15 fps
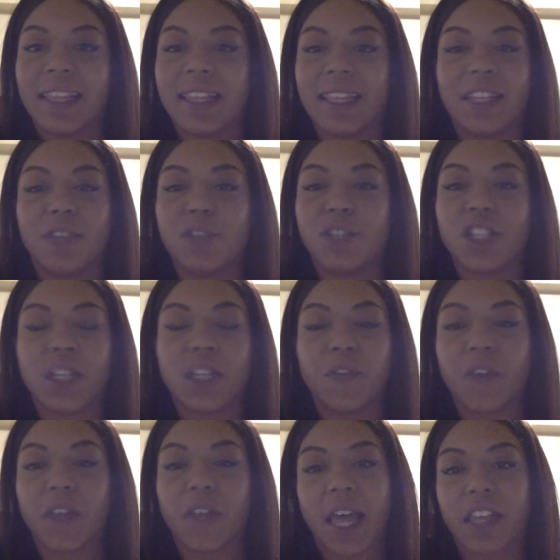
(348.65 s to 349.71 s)
You shouldn't
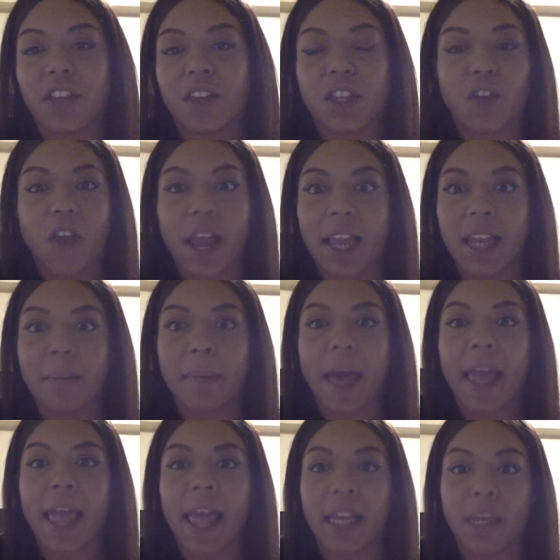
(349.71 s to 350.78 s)
feel like you're threatened by
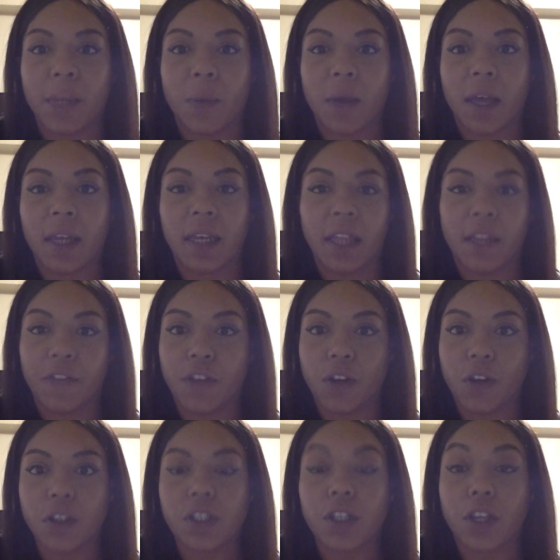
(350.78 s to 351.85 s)
anyone if
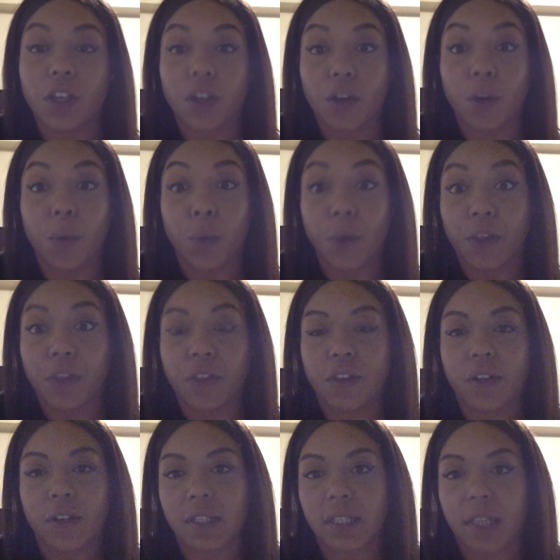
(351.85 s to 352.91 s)
you're secure with
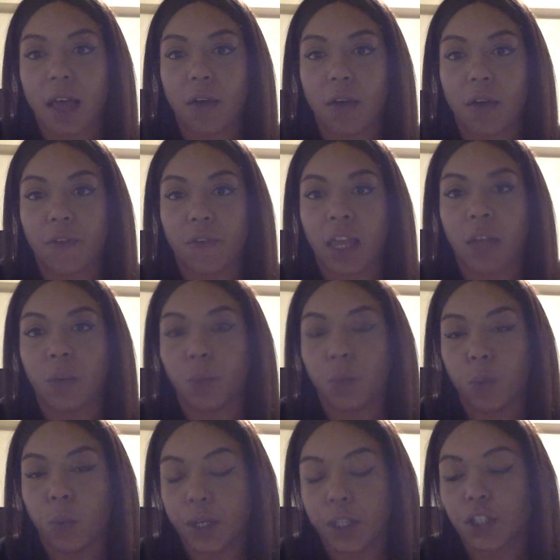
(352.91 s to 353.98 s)
yourself and
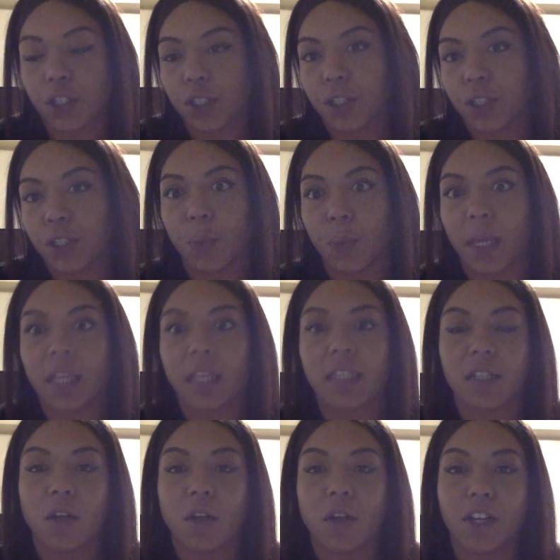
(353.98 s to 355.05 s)
what you're doing. As
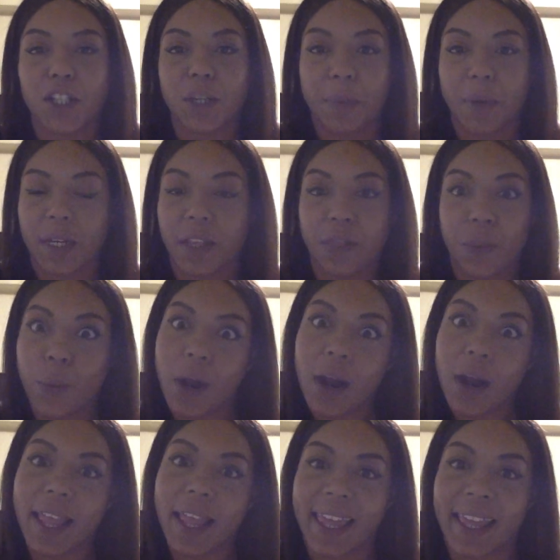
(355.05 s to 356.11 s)
long as you're putting the
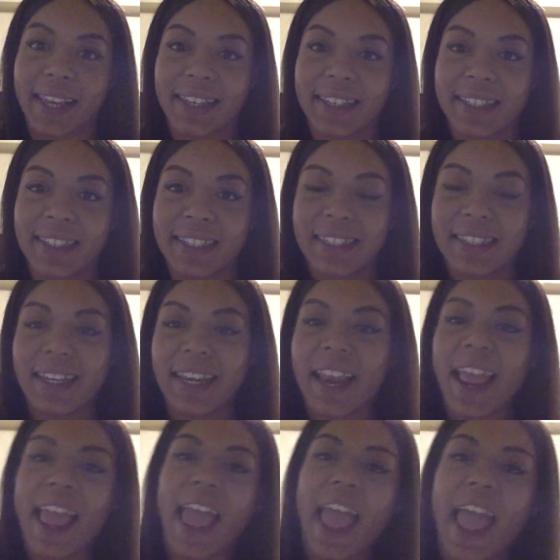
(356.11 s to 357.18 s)
work in,
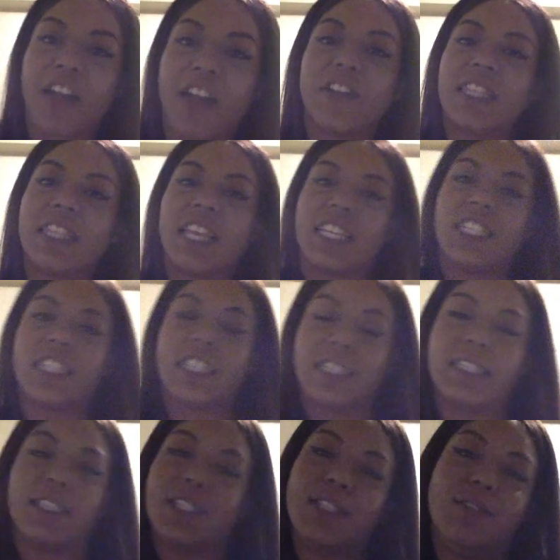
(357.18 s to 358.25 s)
everything should,
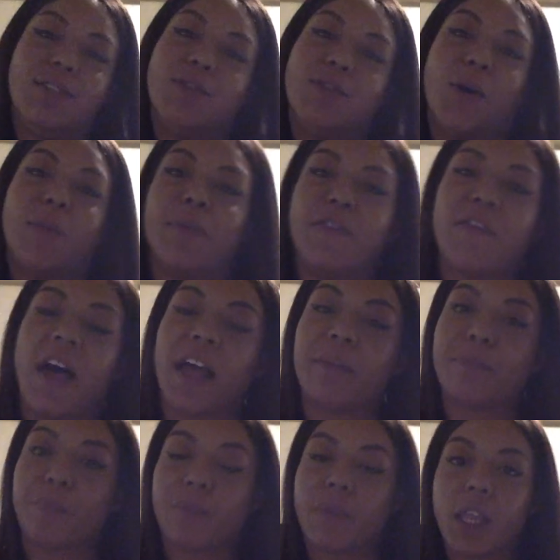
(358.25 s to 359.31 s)
you know, be fine.
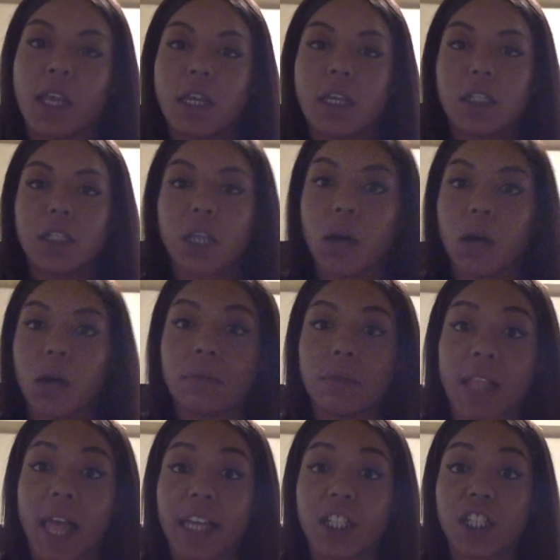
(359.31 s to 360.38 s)
So,
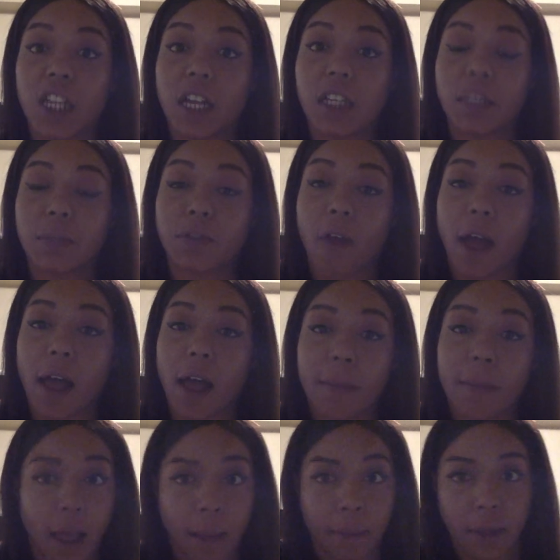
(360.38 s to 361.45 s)
like, share, subscribe.
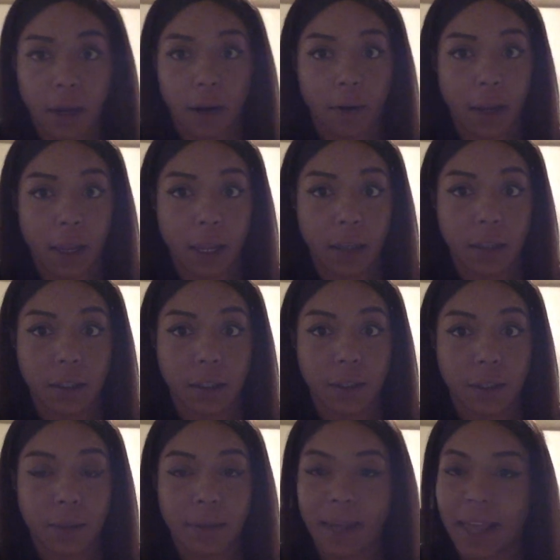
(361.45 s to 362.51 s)
I'm the Hurricane
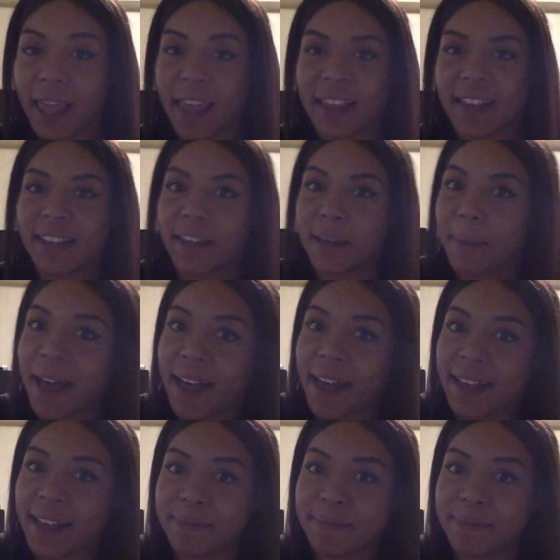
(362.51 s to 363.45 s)
Du, and goodbye.